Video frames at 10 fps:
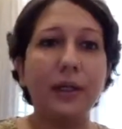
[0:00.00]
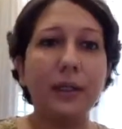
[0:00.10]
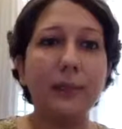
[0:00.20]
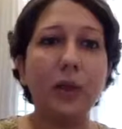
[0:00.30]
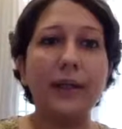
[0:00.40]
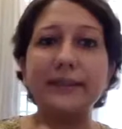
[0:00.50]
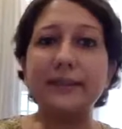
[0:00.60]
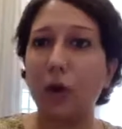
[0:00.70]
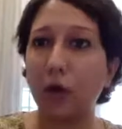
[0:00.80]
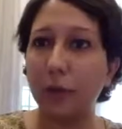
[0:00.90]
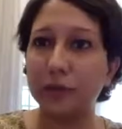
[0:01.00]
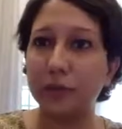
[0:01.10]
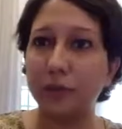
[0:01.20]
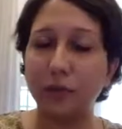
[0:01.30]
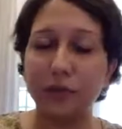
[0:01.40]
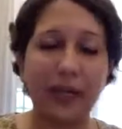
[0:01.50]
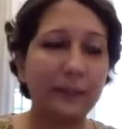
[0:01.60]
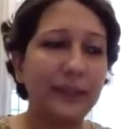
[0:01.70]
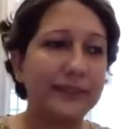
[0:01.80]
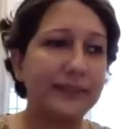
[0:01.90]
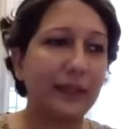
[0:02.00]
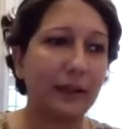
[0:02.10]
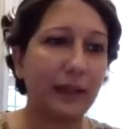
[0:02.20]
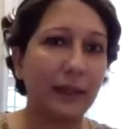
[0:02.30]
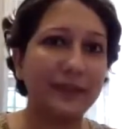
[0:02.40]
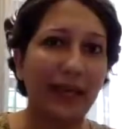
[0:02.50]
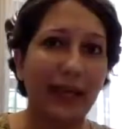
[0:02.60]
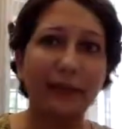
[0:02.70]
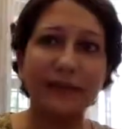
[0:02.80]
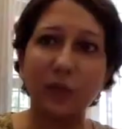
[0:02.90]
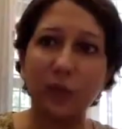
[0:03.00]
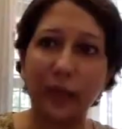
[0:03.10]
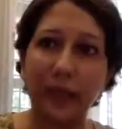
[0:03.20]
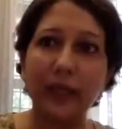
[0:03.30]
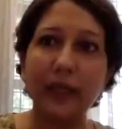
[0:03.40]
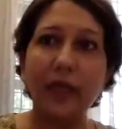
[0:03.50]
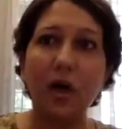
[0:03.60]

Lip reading: employee stock option program that startups have as a way